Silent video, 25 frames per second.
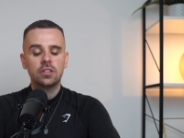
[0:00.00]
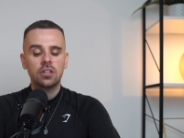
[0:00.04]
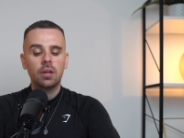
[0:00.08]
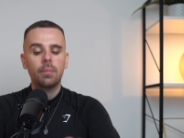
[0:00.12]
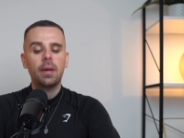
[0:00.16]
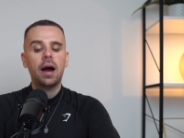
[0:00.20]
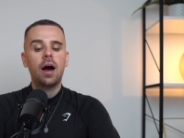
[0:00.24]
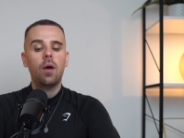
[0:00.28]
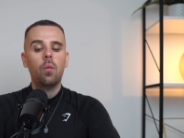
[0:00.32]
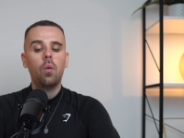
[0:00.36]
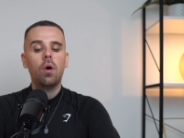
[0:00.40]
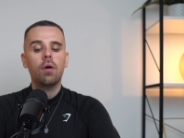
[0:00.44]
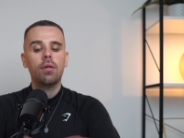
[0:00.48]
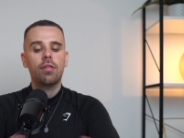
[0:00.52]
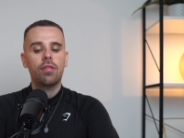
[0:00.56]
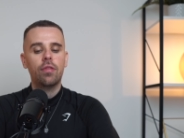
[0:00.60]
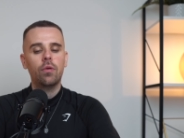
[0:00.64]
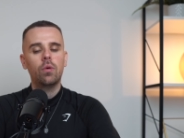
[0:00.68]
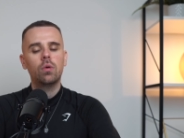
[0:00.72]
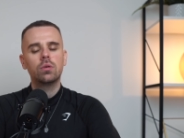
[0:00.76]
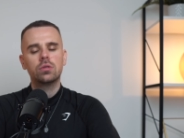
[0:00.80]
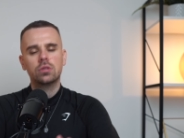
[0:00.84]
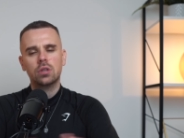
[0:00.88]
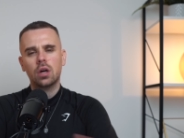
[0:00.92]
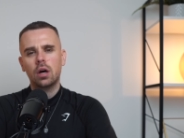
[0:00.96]
No matter what
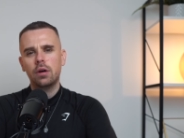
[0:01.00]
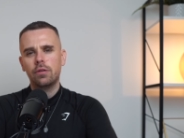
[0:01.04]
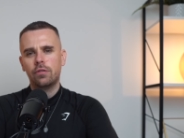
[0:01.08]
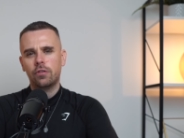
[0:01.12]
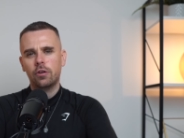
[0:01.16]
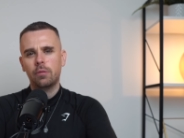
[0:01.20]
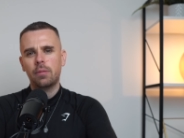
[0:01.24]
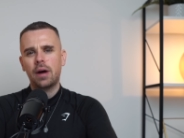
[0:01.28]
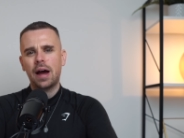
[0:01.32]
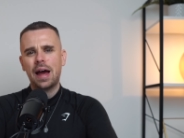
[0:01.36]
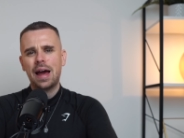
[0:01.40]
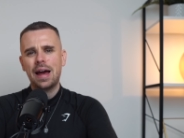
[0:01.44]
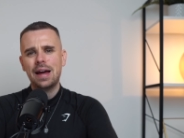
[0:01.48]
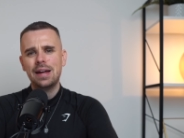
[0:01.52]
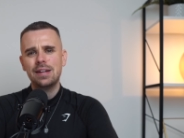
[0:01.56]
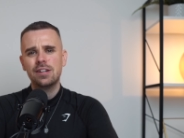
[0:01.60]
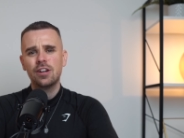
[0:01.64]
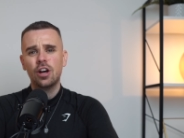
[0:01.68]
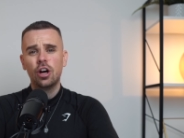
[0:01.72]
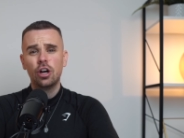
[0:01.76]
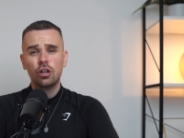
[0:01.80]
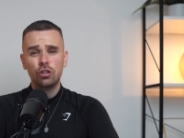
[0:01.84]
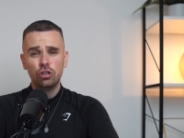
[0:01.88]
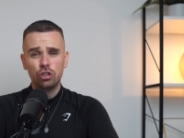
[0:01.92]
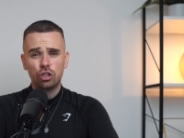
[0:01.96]
thoughts go through my head
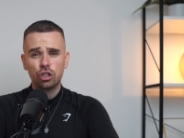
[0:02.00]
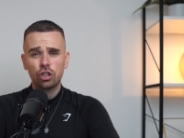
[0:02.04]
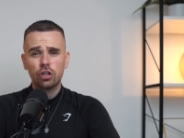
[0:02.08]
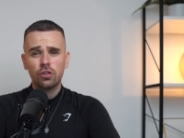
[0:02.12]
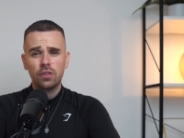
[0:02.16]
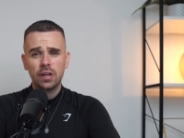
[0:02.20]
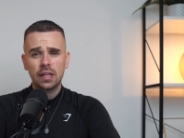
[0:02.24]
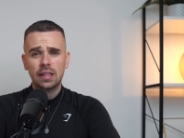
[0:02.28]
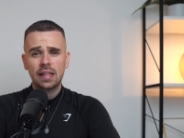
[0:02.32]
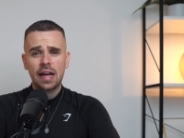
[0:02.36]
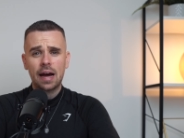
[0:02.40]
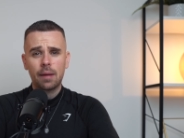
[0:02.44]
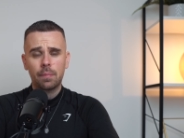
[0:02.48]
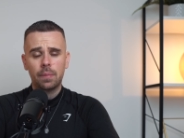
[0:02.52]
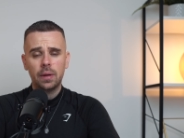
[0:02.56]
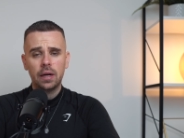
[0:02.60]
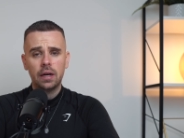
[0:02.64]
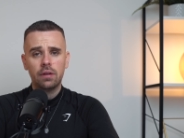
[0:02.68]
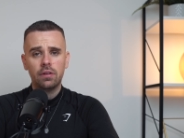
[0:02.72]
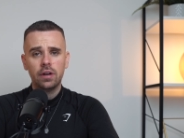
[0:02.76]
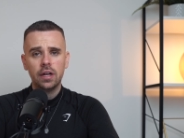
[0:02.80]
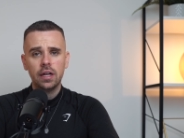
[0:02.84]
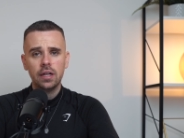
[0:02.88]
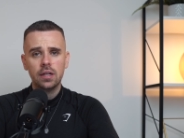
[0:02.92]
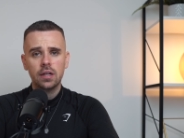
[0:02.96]
during that
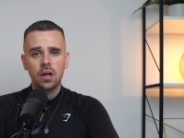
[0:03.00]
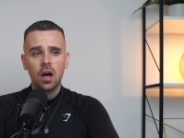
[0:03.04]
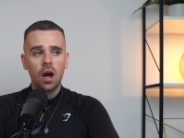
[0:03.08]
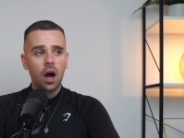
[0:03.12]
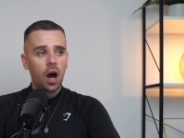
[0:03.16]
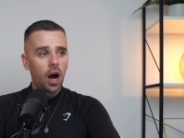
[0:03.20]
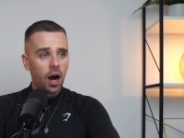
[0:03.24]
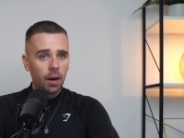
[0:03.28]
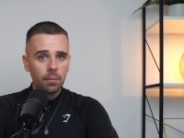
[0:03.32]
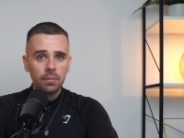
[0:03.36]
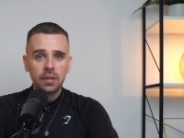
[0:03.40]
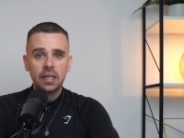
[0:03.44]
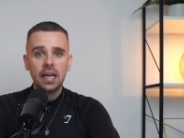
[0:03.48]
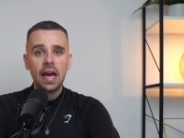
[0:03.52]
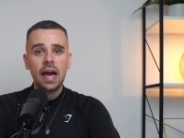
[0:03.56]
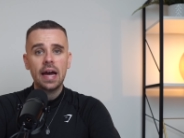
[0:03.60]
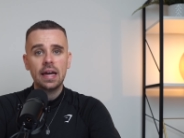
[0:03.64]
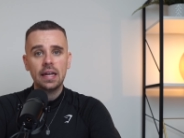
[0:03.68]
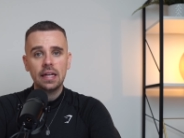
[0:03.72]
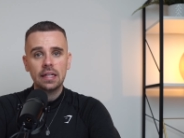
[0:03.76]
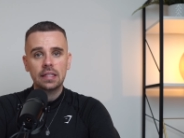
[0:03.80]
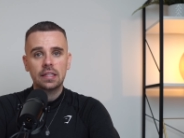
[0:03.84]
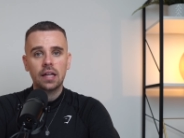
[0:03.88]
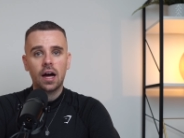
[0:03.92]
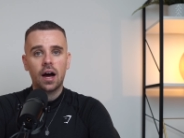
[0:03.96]
period, I'm
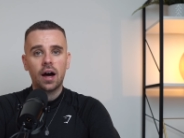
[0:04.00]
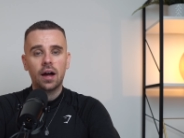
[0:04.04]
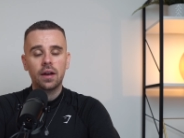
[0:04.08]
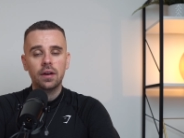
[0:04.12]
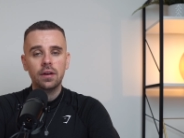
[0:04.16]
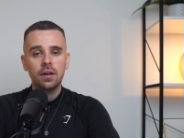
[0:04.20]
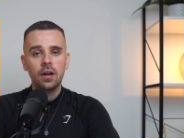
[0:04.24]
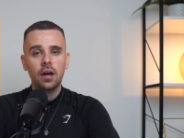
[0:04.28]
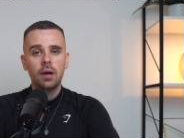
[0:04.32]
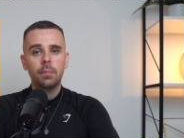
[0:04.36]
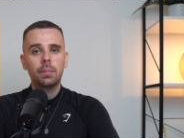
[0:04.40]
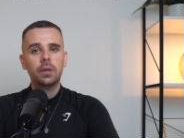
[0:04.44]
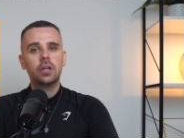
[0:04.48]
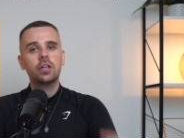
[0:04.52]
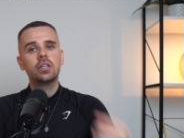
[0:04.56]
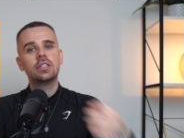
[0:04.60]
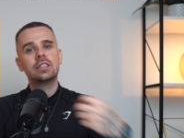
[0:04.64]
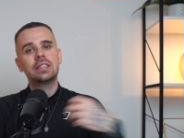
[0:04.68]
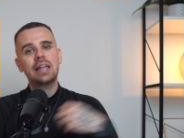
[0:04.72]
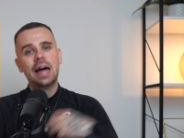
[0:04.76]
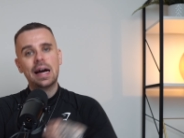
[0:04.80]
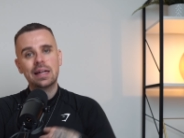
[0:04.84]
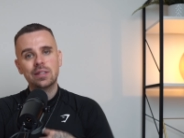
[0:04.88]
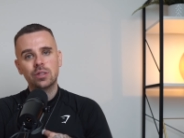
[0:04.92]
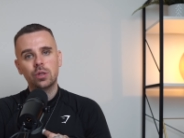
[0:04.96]
getting it done because
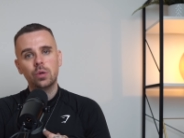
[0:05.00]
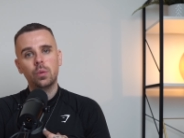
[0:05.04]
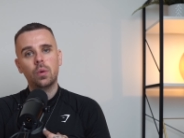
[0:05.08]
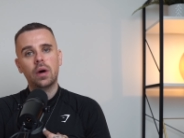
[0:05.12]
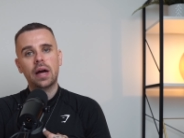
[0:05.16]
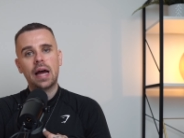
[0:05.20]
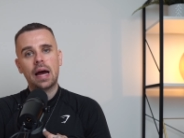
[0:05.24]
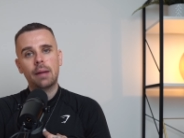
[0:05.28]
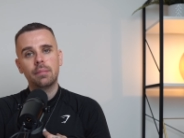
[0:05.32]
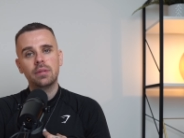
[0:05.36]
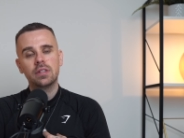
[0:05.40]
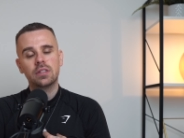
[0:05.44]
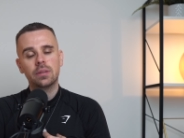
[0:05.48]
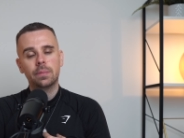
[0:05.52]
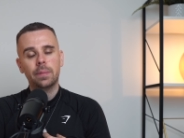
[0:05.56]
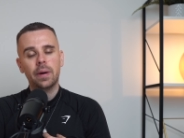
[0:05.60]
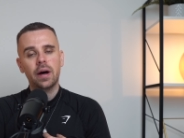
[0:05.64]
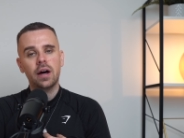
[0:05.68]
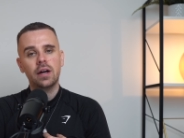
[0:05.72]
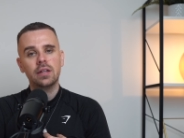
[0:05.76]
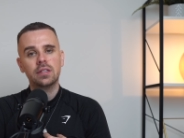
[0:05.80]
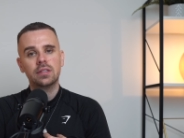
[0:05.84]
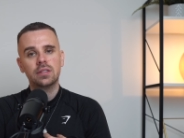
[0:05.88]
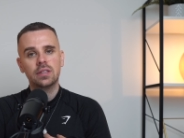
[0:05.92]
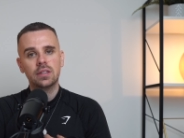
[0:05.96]
that's who I am as a
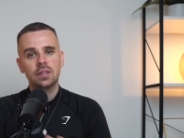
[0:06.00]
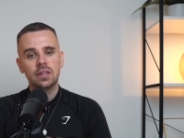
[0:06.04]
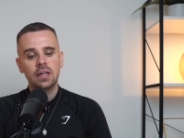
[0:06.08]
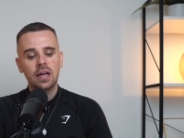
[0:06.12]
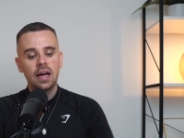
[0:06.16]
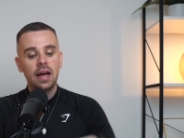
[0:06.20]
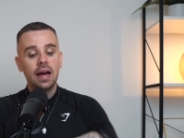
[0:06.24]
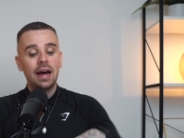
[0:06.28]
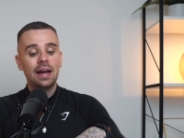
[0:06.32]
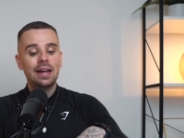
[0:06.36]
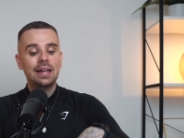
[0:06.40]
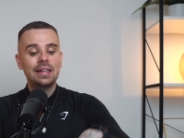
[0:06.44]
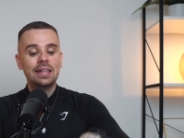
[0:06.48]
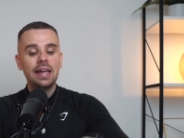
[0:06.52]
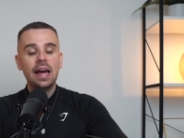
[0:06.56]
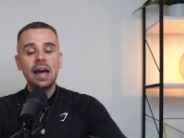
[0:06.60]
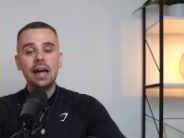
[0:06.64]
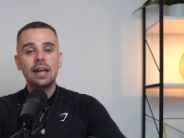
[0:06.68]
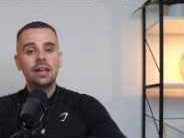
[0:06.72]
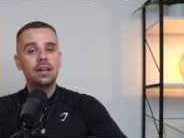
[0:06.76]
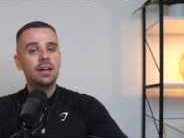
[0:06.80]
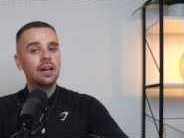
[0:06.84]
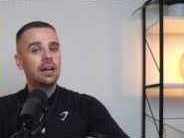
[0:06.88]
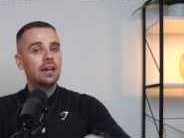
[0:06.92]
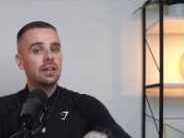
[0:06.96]
person. And
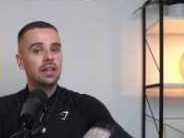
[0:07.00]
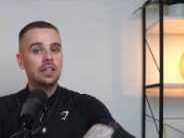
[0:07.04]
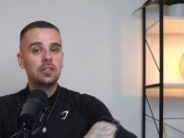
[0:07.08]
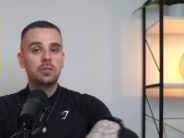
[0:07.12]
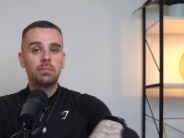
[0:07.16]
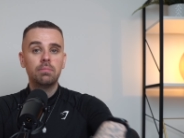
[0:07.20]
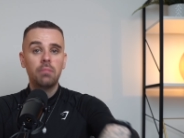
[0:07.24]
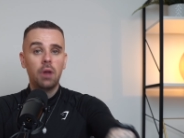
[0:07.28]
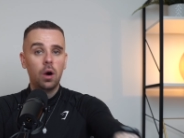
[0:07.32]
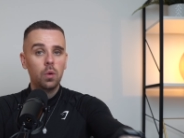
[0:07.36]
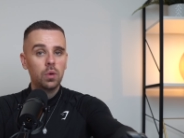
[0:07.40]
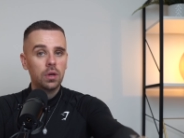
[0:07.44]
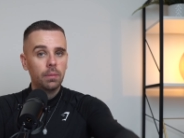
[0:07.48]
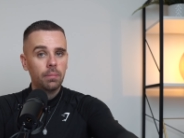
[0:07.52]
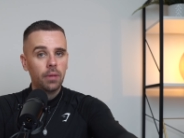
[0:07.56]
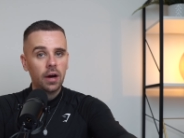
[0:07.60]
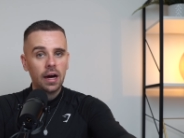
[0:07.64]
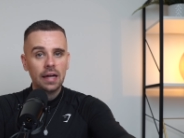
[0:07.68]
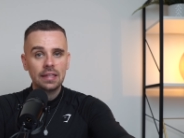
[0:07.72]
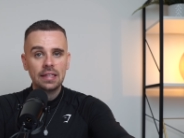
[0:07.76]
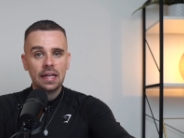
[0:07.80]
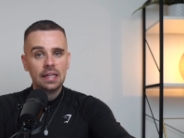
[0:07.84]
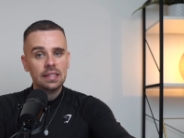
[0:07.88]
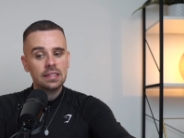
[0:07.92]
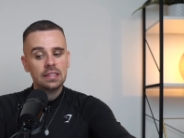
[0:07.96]
again, it's molding my
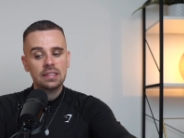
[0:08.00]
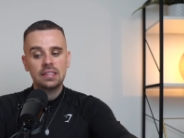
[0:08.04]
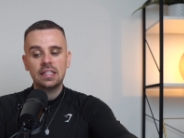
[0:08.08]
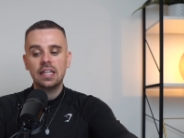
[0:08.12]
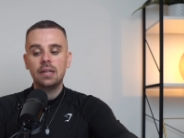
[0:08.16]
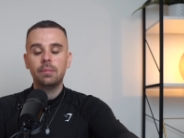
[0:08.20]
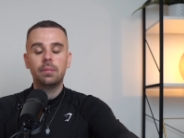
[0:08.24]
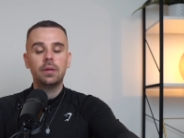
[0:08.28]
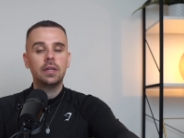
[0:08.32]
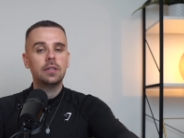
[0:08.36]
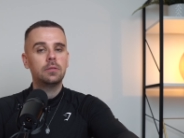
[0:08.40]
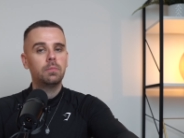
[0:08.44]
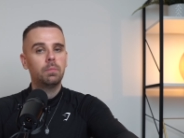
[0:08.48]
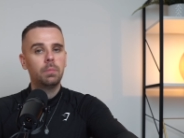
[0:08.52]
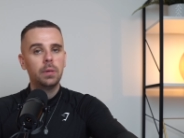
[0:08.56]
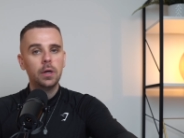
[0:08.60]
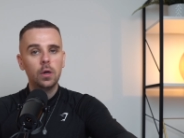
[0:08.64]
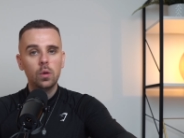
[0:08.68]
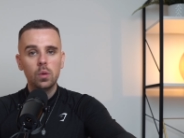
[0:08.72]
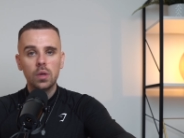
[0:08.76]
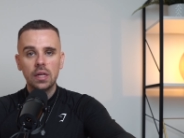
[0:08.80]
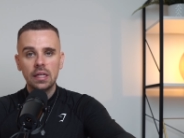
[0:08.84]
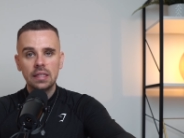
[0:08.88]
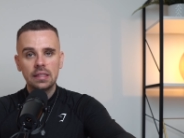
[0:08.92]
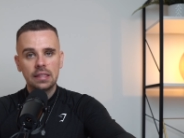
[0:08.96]
identity, but it's
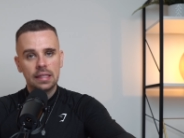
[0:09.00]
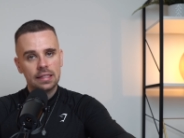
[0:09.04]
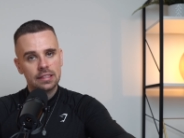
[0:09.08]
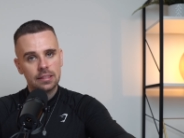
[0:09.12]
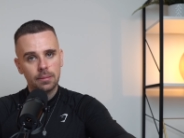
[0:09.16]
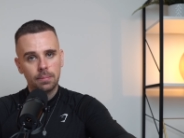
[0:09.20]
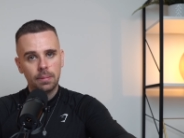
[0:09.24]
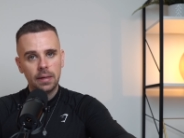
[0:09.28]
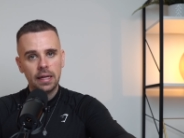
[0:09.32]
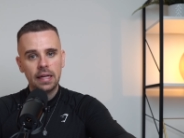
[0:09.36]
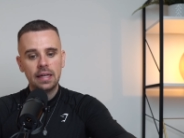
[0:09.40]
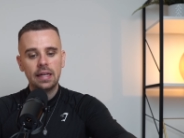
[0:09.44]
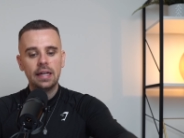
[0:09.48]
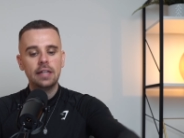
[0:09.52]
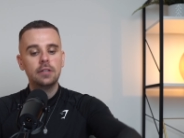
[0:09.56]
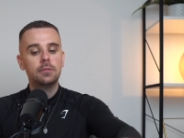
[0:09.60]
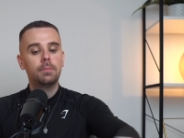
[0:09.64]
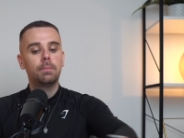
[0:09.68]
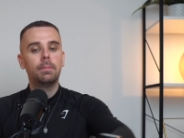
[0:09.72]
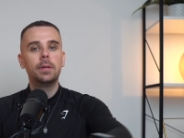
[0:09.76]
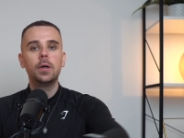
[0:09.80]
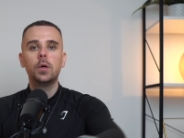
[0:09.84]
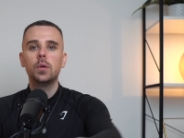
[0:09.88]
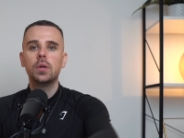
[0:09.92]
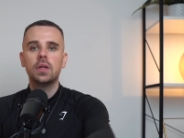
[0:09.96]
building discipline, it's
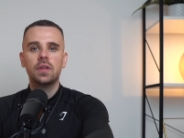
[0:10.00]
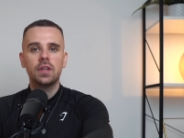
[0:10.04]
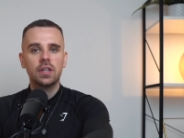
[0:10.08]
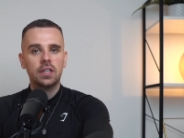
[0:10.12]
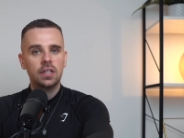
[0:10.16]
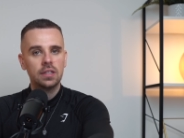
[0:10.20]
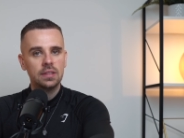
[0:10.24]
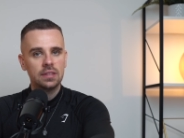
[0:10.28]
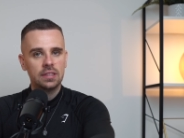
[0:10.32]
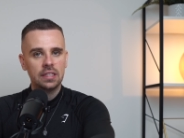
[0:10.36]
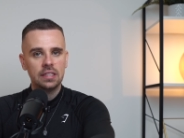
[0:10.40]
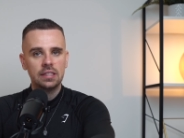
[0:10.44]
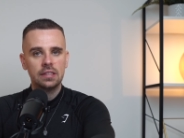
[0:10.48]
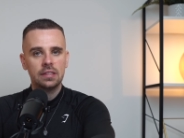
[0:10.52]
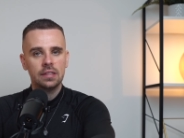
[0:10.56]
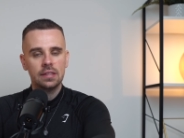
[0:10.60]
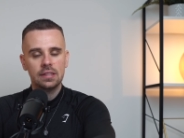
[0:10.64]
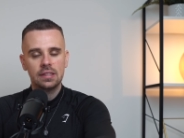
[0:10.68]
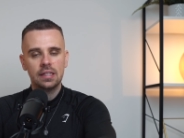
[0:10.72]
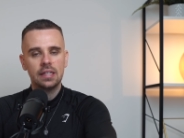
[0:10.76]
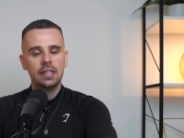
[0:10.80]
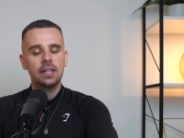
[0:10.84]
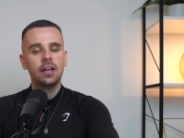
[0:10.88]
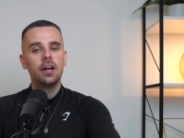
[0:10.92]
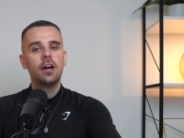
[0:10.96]
building the
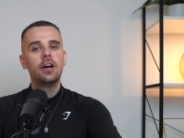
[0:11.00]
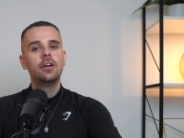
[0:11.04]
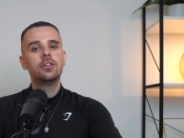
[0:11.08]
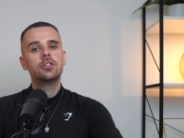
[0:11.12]
consistency.